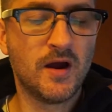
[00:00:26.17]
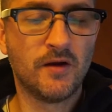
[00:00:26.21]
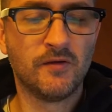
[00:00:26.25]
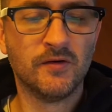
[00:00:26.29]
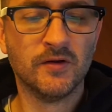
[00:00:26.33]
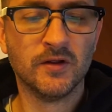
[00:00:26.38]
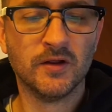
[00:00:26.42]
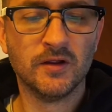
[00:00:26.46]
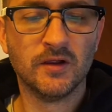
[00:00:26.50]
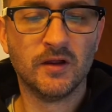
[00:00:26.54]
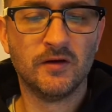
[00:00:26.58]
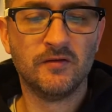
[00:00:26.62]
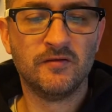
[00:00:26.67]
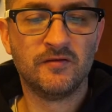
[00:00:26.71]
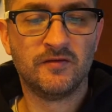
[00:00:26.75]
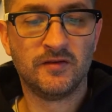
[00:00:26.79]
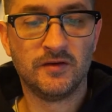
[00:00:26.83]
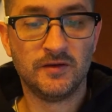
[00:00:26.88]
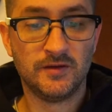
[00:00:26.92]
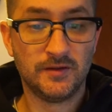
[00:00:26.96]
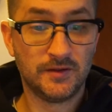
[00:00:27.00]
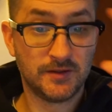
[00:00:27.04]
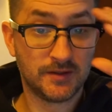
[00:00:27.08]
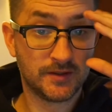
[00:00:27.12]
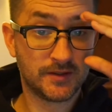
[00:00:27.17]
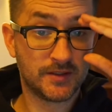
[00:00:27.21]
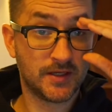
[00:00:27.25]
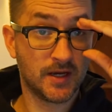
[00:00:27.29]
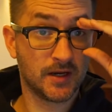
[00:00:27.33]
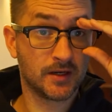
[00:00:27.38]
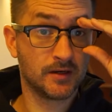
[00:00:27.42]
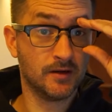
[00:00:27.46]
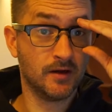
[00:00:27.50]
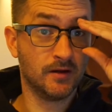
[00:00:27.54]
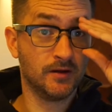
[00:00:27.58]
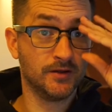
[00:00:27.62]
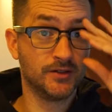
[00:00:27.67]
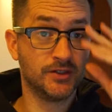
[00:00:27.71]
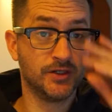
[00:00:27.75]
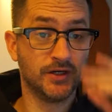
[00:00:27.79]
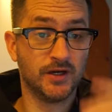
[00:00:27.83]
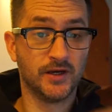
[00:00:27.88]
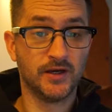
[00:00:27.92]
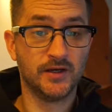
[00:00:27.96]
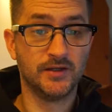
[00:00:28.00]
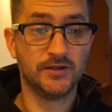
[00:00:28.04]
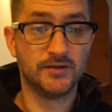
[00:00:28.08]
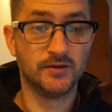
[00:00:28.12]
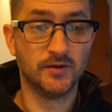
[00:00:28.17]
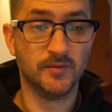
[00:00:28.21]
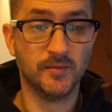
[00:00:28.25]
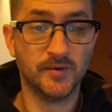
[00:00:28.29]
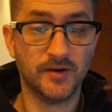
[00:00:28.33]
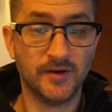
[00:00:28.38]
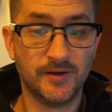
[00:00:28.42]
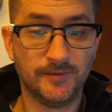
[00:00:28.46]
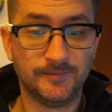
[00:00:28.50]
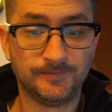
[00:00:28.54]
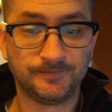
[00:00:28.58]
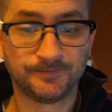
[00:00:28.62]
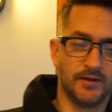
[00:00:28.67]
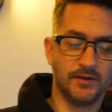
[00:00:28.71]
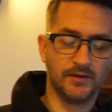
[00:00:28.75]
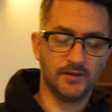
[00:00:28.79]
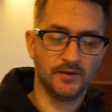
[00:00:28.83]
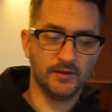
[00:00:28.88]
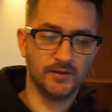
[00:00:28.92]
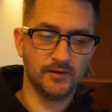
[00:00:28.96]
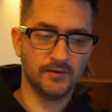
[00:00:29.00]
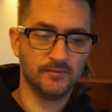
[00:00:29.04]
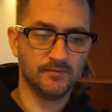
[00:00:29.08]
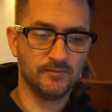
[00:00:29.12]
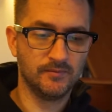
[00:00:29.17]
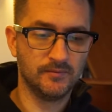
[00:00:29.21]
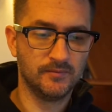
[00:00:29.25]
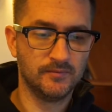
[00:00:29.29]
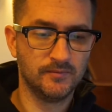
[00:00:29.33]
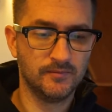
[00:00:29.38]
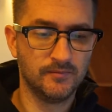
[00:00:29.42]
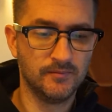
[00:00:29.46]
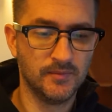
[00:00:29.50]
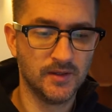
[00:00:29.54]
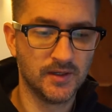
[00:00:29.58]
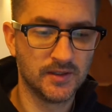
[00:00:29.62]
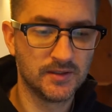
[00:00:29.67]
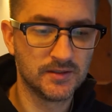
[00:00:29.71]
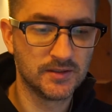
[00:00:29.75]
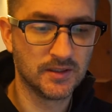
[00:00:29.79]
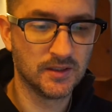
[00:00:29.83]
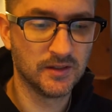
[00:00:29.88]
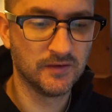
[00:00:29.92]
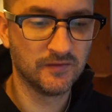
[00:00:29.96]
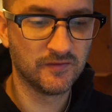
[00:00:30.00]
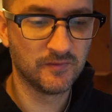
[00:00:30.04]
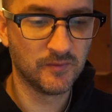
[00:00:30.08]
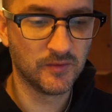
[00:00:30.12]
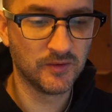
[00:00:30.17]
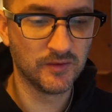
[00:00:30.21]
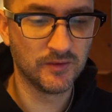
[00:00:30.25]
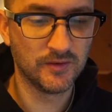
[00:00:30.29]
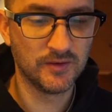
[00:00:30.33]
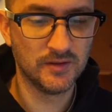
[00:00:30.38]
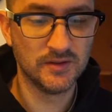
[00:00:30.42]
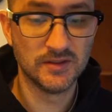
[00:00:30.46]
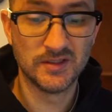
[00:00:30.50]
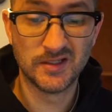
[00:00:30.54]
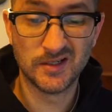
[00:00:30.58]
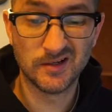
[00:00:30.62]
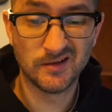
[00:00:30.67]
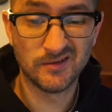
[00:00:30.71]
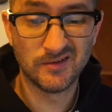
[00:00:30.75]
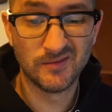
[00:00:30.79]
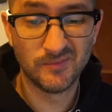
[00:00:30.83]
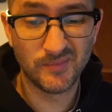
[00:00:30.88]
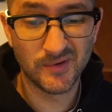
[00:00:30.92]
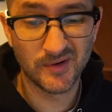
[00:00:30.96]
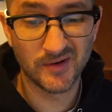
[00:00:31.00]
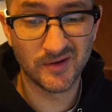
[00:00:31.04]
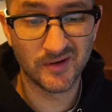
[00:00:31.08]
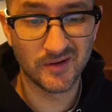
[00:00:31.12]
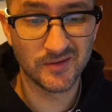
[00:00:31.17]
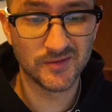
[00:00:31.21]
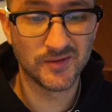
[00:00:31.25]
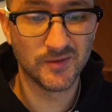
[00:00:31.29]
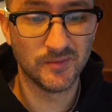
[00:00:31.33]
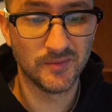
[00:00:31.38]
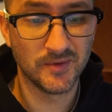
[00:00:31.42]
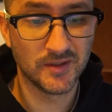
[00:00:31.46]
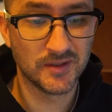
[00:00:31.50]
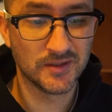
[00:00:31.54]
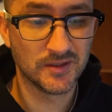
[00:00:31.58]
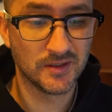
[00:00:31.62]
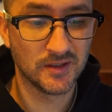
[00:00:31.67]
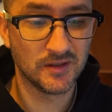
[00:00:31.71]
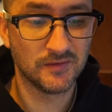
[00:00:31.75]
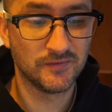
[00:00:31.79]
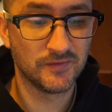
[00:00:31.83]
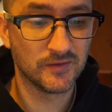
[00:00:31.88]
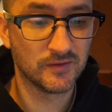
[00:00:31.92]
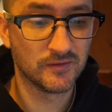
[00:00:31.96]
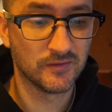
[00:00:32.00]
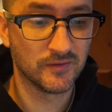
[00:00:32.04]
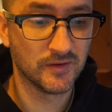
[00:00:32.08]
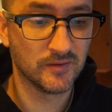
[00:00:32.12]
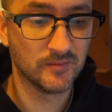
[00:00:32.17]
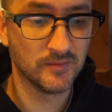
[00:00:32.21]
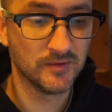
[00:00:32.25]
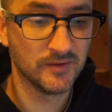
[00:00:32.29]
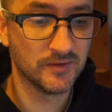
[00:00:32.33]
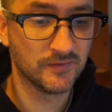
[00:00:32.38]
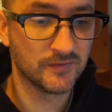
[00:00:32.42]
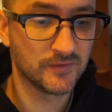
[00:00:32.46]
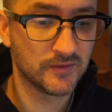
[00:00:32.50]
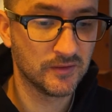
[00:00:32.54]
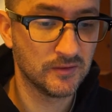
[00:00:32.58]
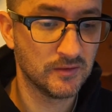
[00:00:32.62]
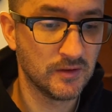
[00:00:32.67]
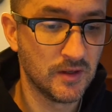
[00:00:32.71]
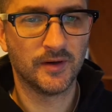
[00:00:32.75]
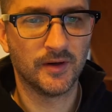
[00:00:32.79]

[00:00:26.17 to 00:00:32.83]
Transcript: really love technology, I hate to admit it, it, it makes life more easier, but it also makes life incredibly difficult.